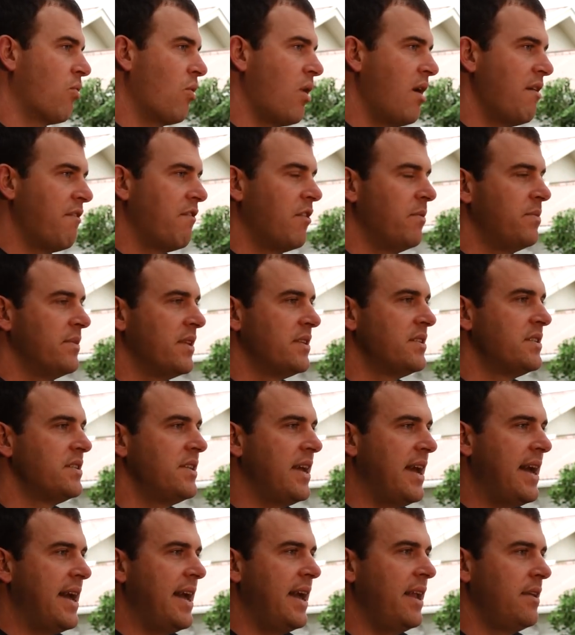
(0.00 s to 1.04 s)
right from the
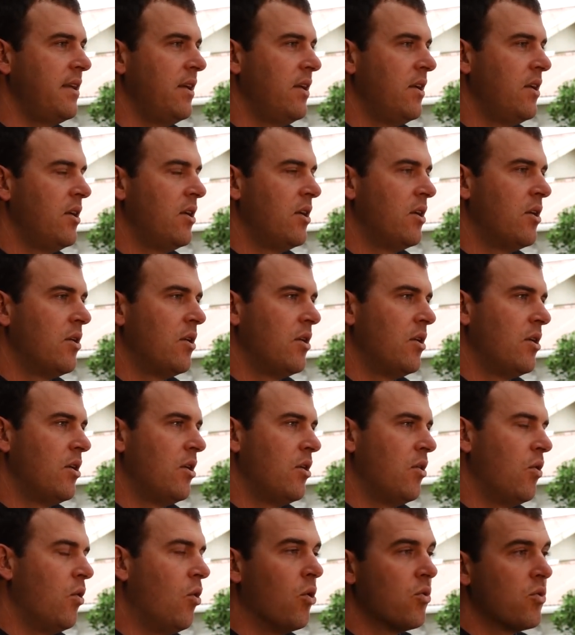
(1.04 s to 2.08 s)
start
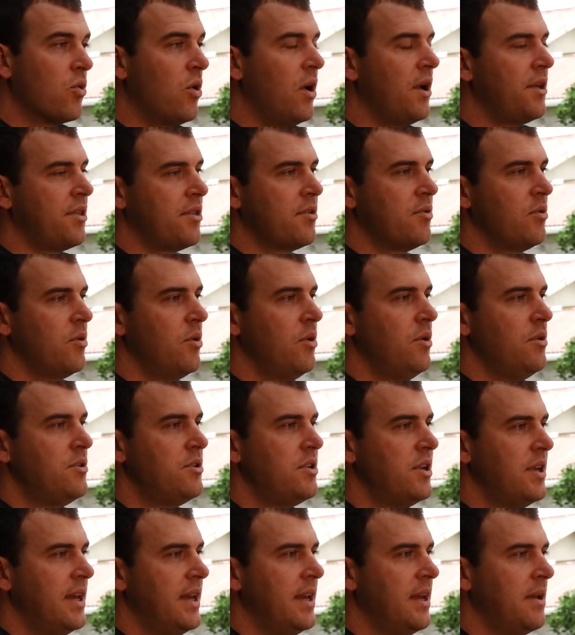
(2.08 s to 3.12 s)
or right through
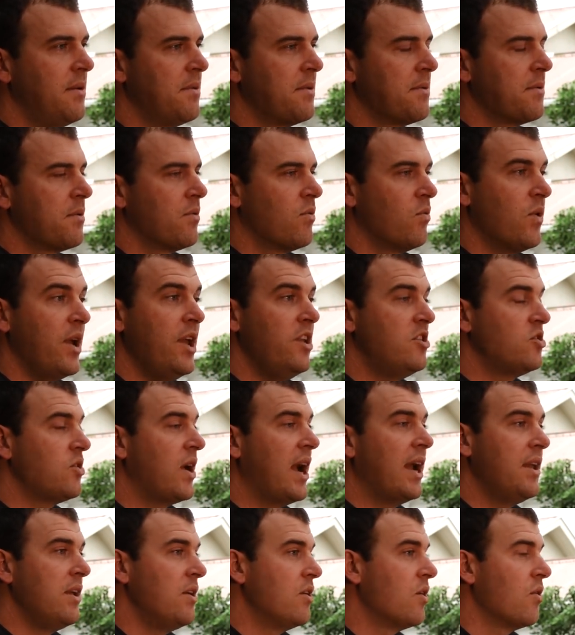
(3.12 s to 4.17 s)
to
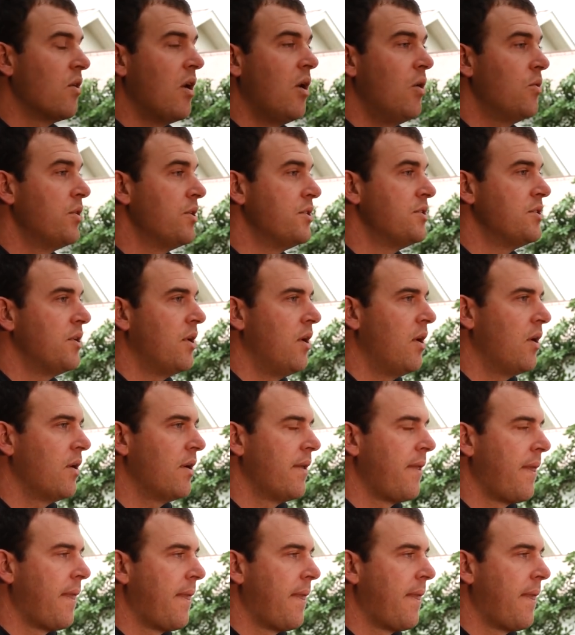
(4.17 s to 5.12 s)
retraining your older dog.